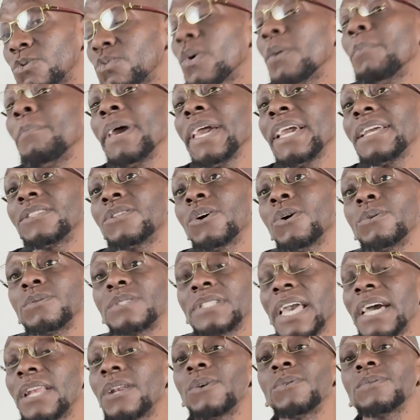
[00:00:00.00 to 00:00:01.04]
What made those
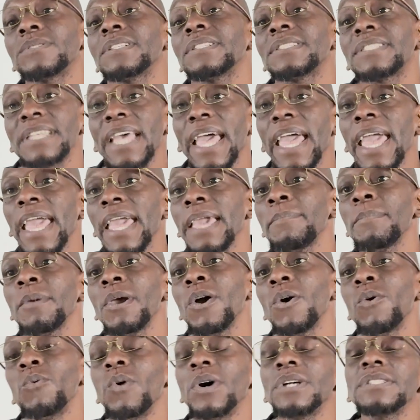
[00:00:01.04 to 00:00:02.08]
ghettos the same
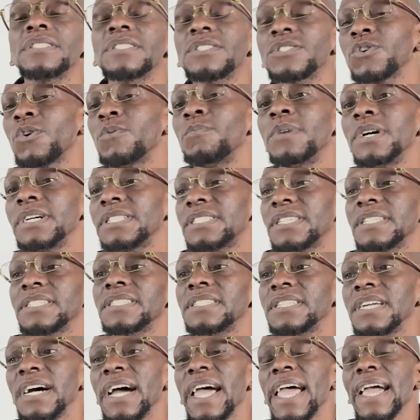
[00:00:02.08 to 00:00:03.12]
wasn't so much as
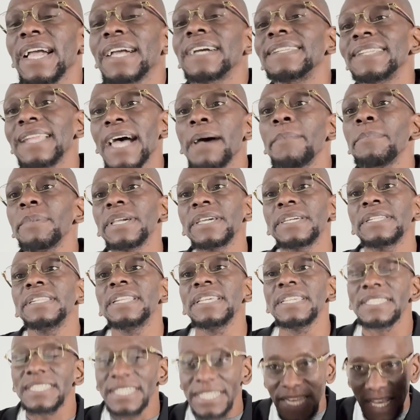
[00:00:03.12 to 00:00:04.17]
the economic
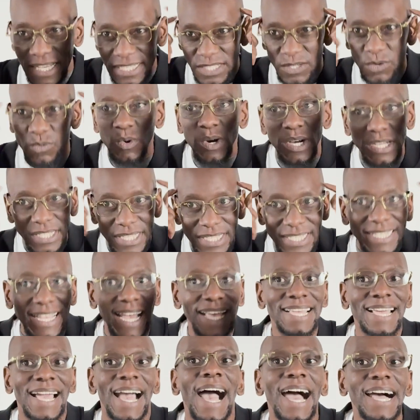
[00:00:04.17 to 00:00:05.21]
condition as it was the
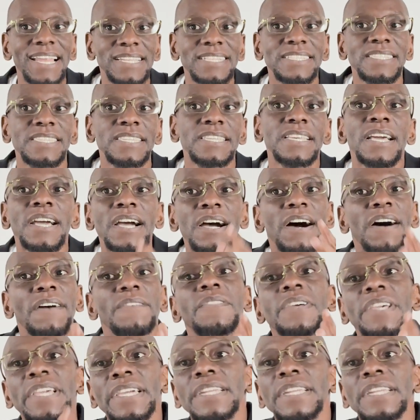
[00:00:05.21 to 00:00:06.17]
psychology of the